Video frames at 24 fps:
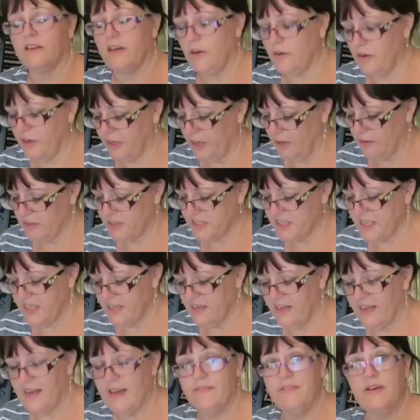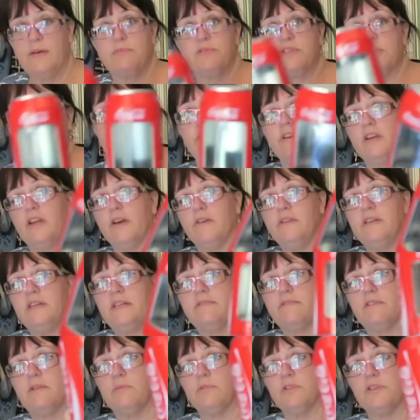Coca-Cola tin. I have absolutely no need
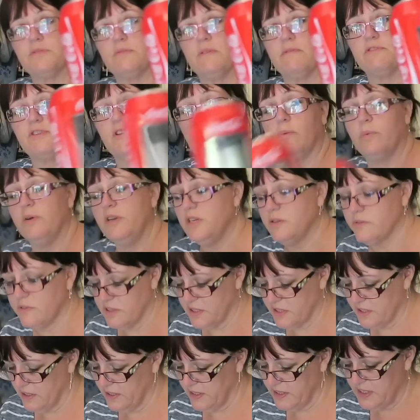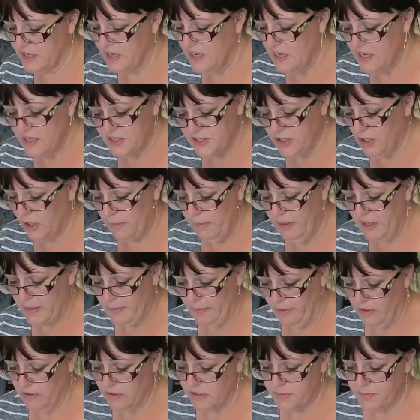of it whatsoever. It's got a window in the side. It's not a money
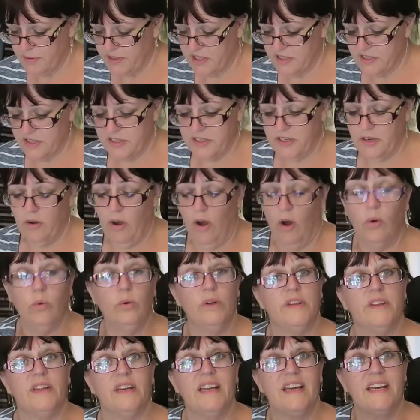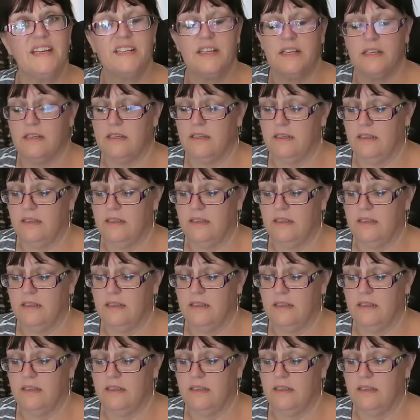box because there's no hole in the lid.